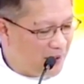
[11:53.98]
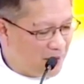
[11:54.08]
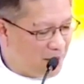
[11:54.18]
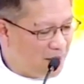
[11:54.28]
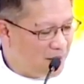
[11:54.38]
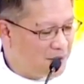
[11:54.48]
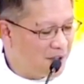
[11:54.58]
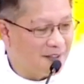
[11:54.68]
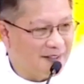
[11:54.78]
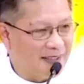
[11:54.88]

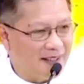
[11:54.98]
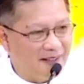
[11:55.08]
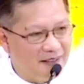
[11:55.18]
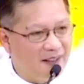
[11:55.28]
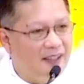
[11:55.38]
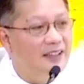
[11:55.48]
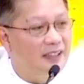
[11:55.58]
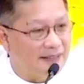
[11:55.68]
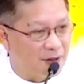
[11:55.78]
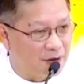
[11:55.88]
Jesus said, "Let's
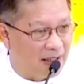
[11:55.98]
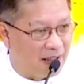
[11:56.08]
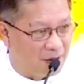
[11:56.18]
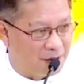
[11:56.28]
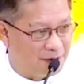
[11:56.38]
go down."